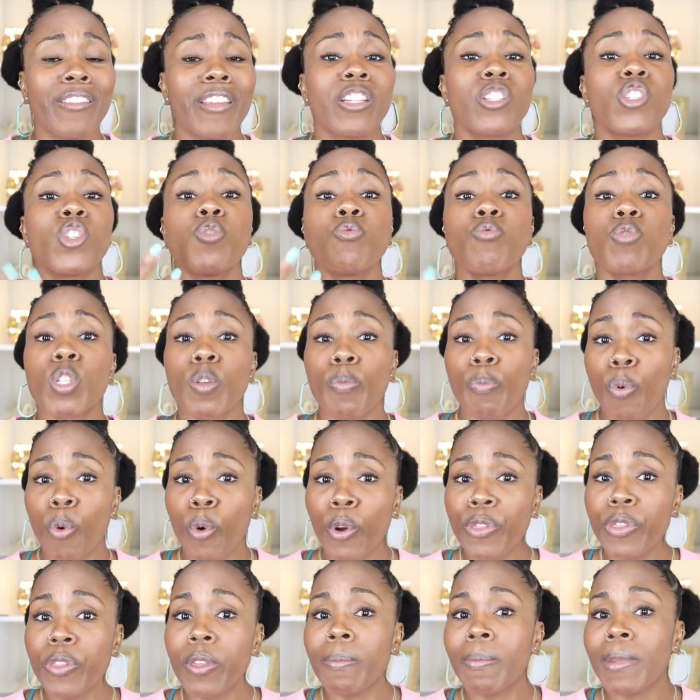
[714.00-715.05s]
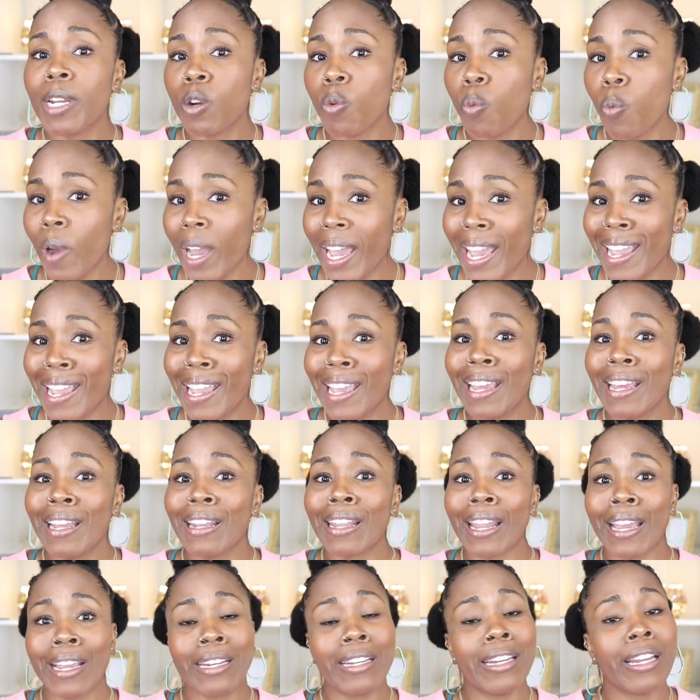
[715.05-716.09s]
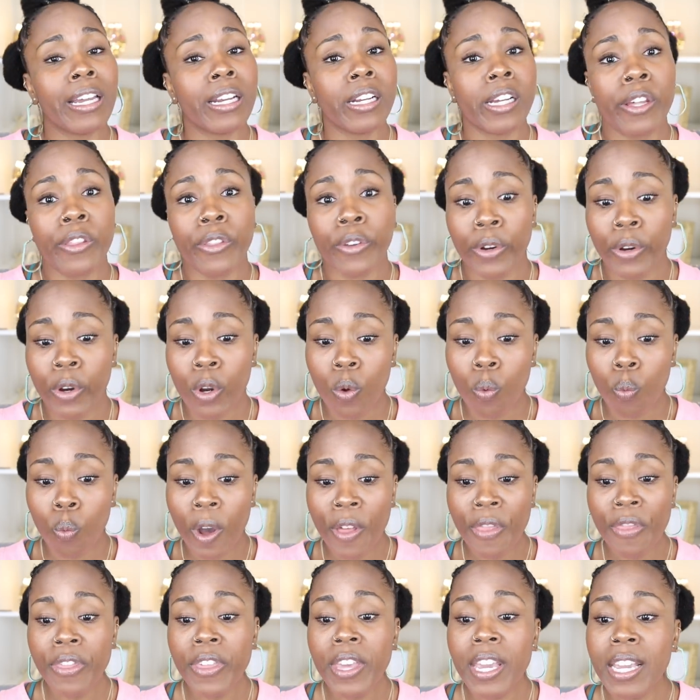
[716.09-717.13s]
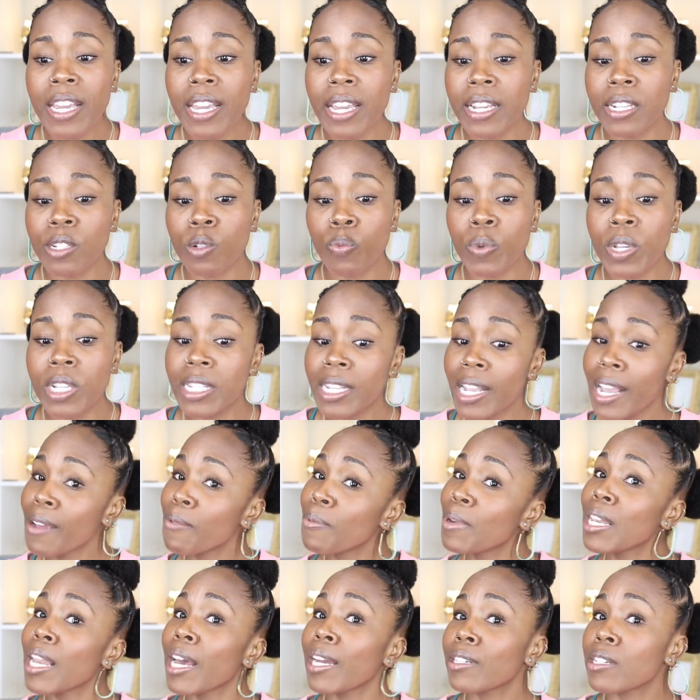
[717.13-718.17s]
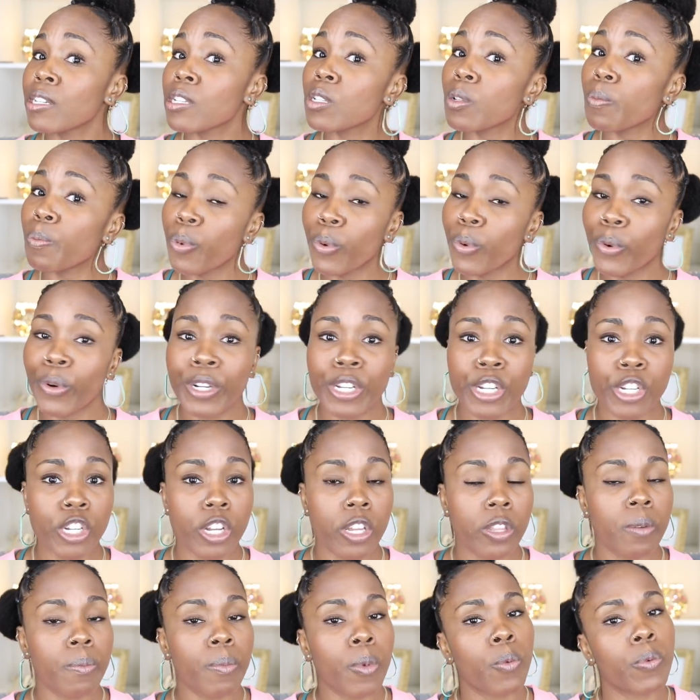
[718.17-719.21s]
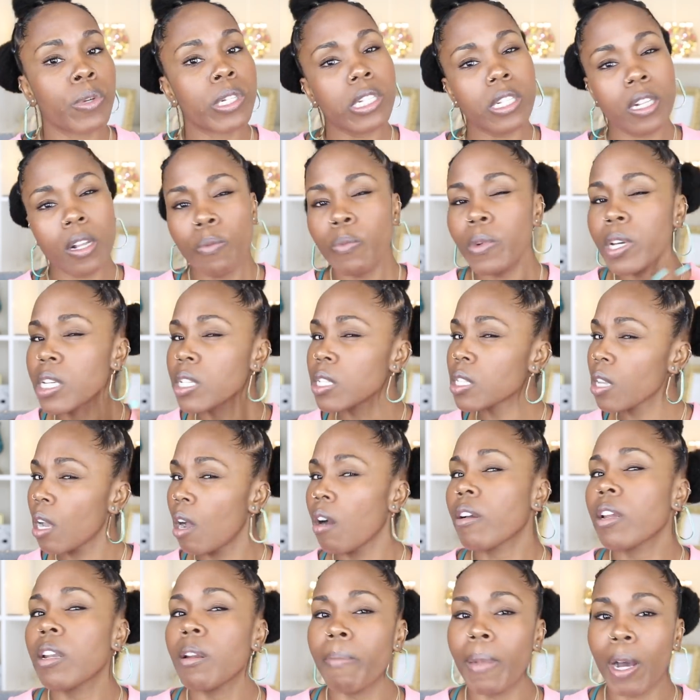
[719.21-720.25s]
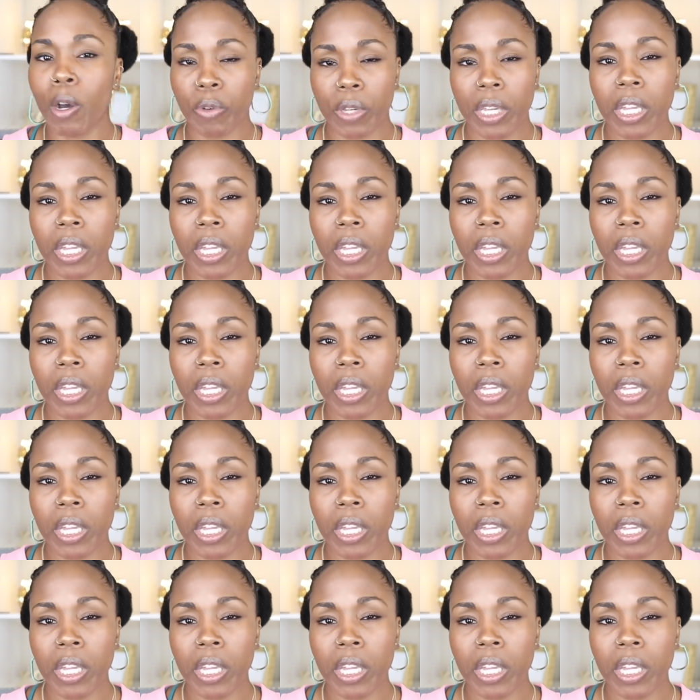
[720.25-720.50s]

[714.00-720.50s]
that you support them in a way like none other. One thing is, we say we like to support each other, but when someone is talking about